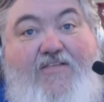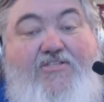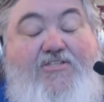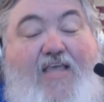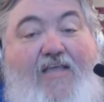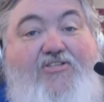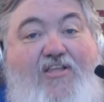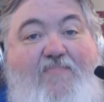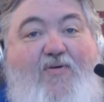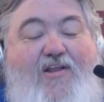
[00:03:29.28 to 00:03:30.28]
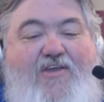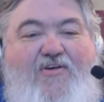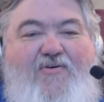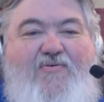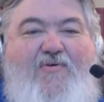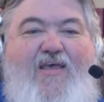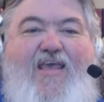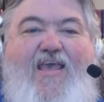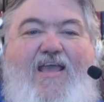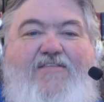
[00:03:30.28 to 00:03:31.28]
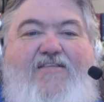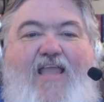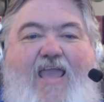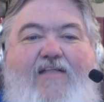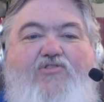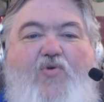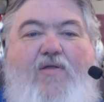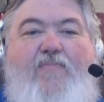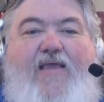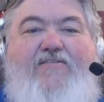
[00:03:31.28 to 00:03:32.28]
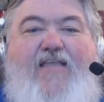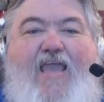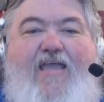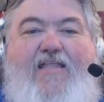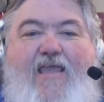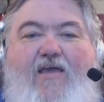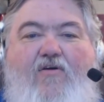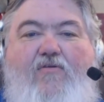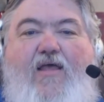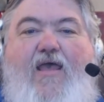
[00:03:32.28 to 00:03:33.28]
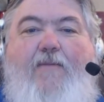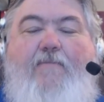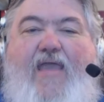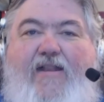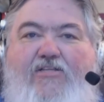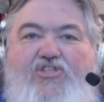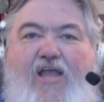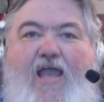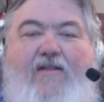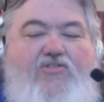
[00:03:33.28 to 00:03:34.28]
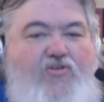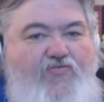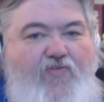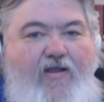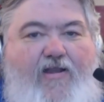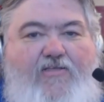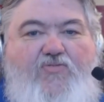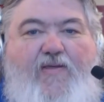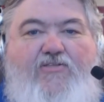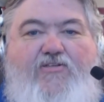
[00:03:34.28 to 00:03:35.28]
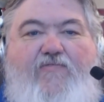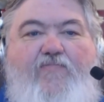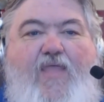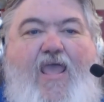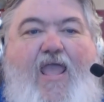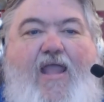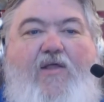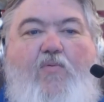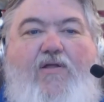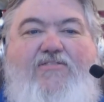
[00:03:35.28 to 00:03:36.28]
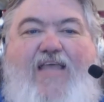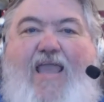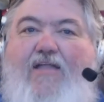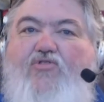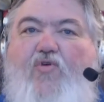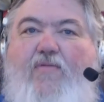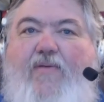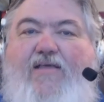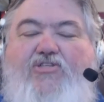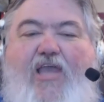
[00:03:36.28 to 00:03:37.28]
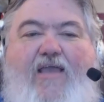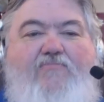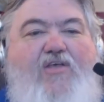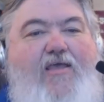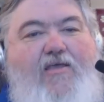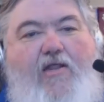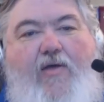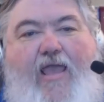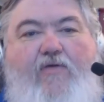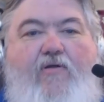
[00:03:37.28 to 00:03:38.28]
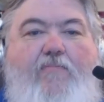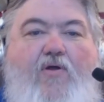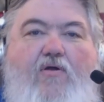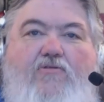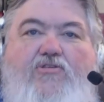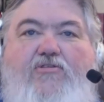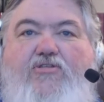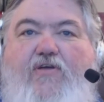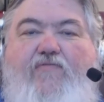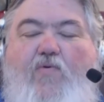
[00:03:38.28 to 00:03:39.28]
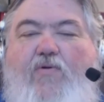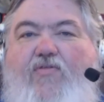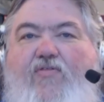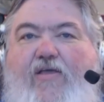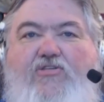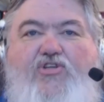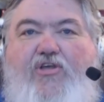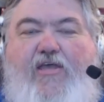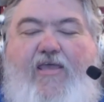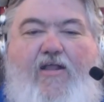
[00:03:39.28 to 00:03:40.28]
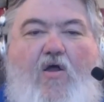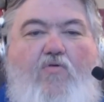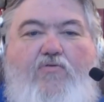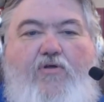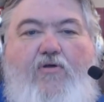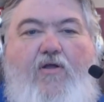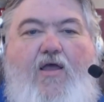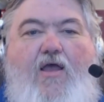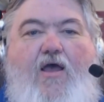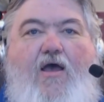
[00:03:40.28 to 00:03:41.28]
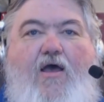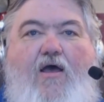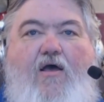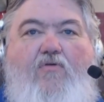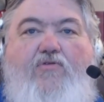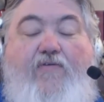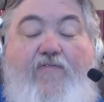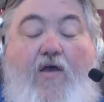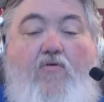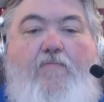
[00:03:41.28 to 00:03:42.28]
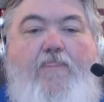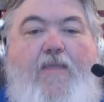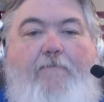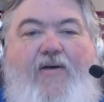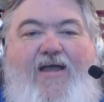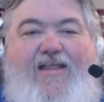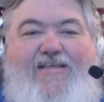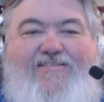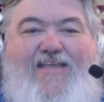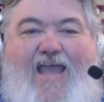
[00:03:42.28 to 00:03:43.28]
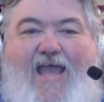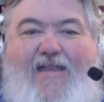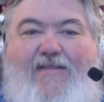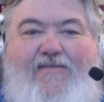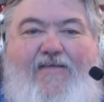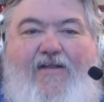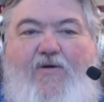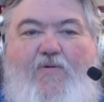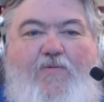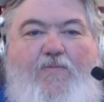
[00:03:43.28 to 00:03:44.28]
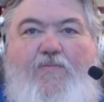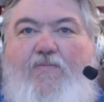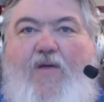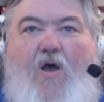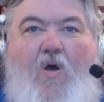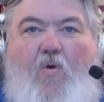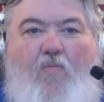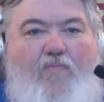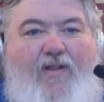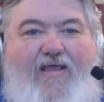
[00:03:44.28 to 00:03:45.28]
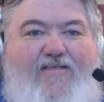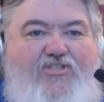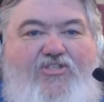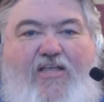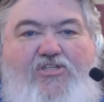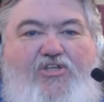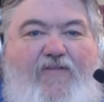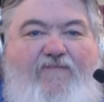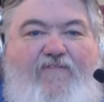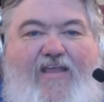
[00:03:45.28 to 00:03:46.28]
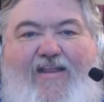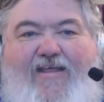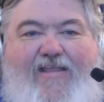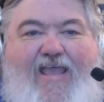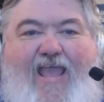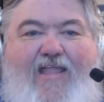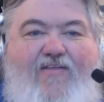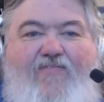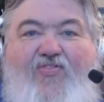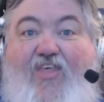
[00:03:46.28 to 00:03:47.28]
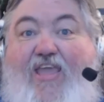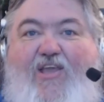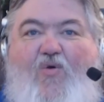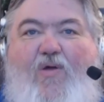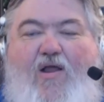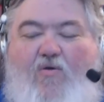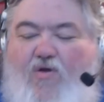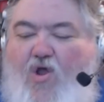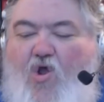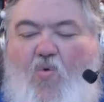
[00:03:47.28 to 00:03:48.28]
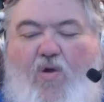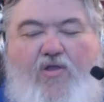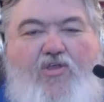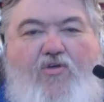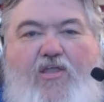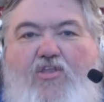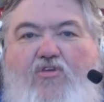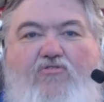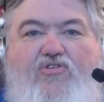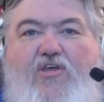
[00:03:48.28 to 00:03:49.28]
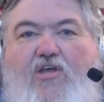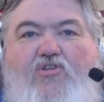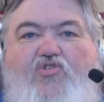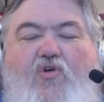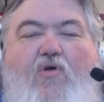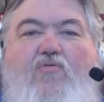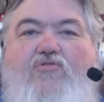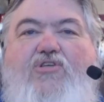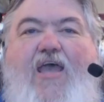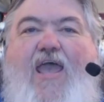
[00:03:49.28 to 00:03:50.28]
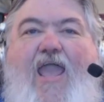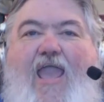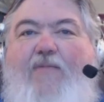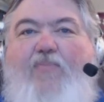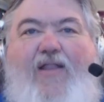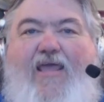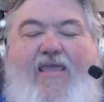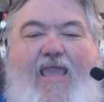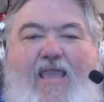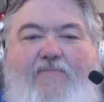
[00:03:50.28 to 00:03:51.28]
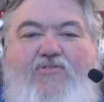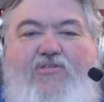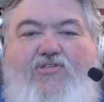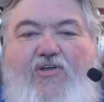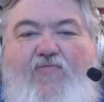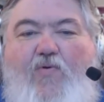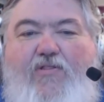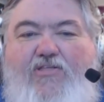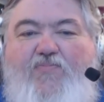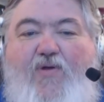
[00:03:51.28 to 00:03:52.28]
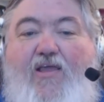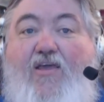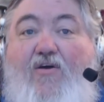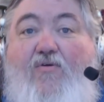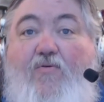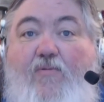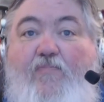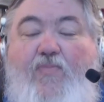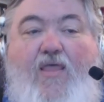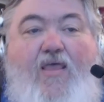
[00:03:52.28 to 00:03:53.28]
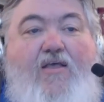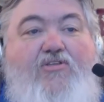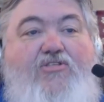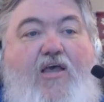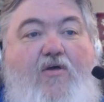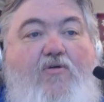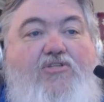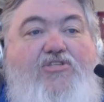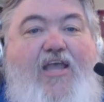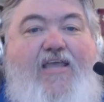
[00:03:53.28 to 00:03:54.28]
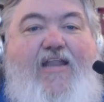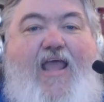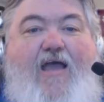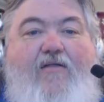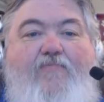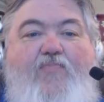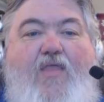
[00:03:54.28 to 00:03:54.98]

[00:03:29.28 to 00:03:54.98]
This is actually pretty cool. It's an Android-based handheld made in China, so it's very inexpensive. And it runs Android-based games like, you know, Angry Birds and so forth, the things you can get on your uh, on your phone. But it's got, you know, a whole PlayStation Vita kind of thing going on where you can use the controls and play games and so forth. It's pretty cool. So check it out.